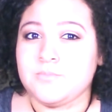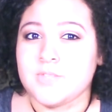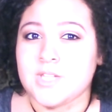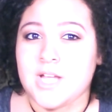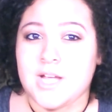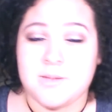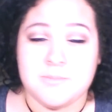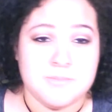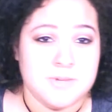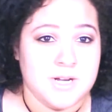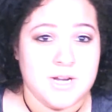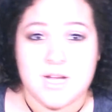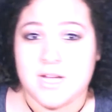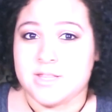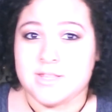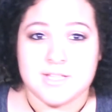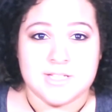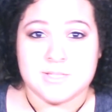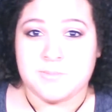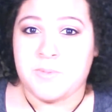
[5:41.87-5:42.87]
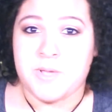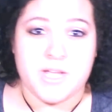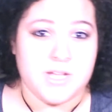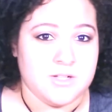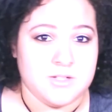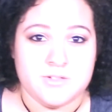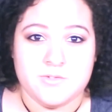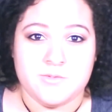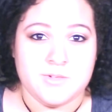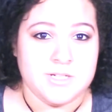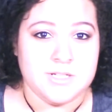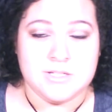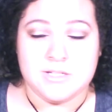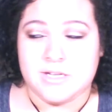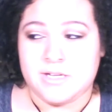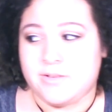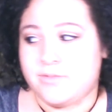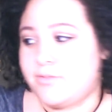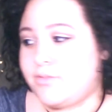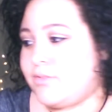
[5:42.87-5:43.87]
I'm not this pale in real
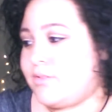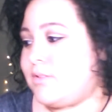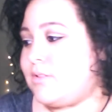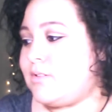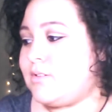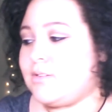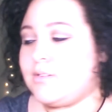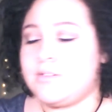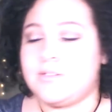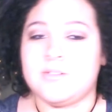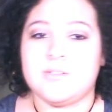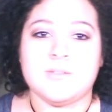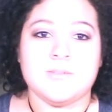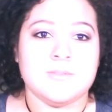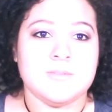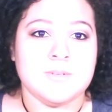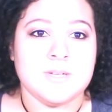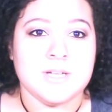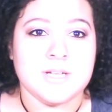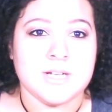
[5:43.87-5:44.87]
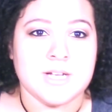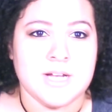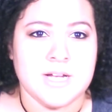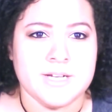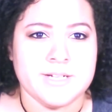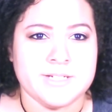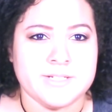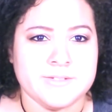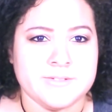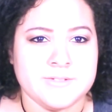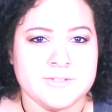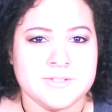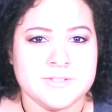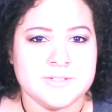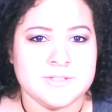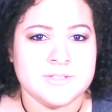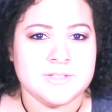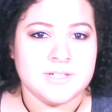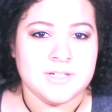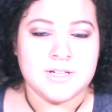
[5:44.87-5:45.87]
life. Kind of.
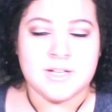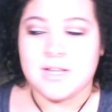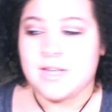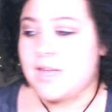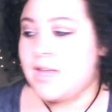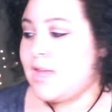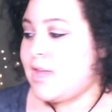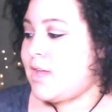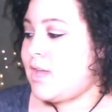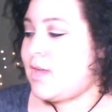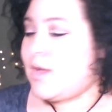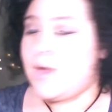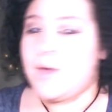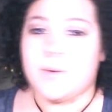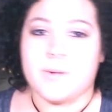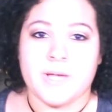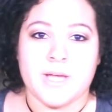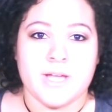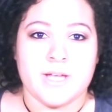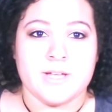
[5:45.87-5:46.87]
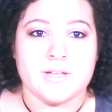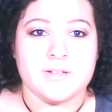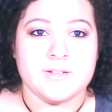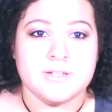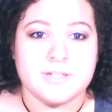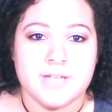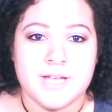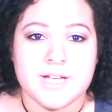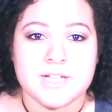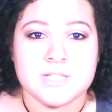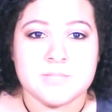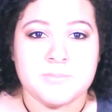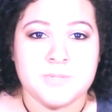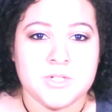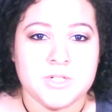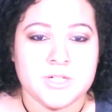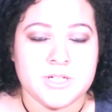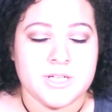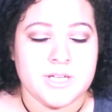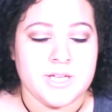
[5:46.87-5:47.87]
Okay, next
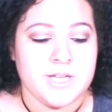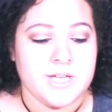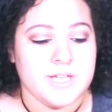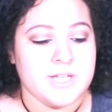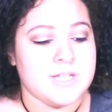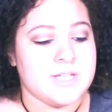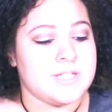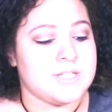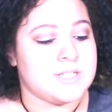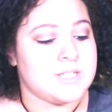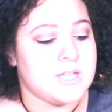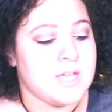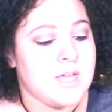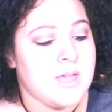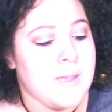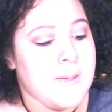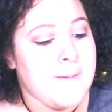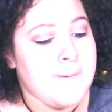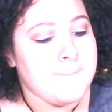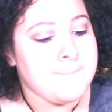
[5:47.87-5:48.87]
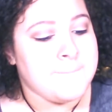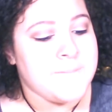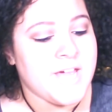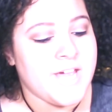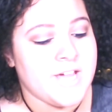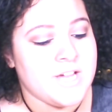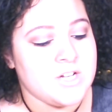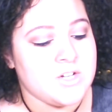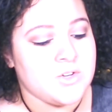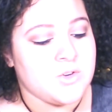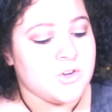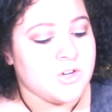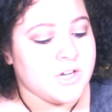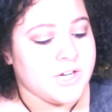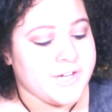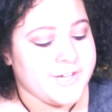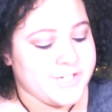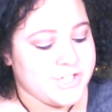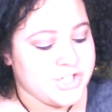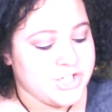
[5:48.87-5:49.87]
book is Pandora
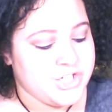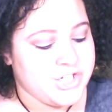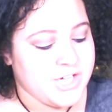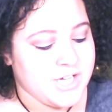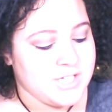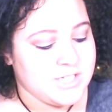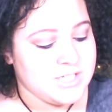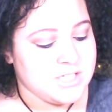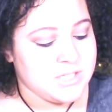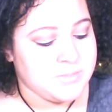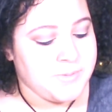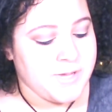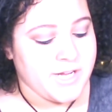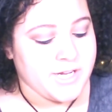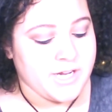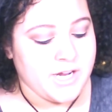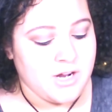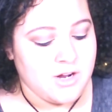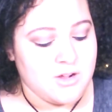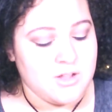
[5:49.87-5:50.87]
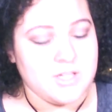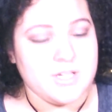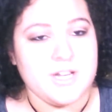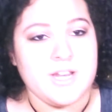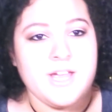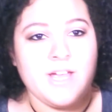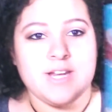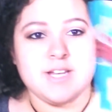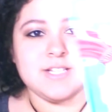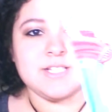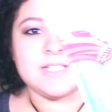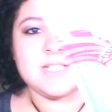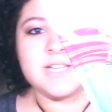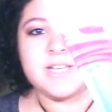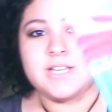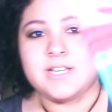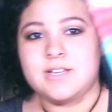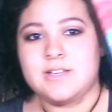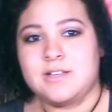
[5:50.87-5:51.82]
Gets Jealous by Carolyn Hennessy.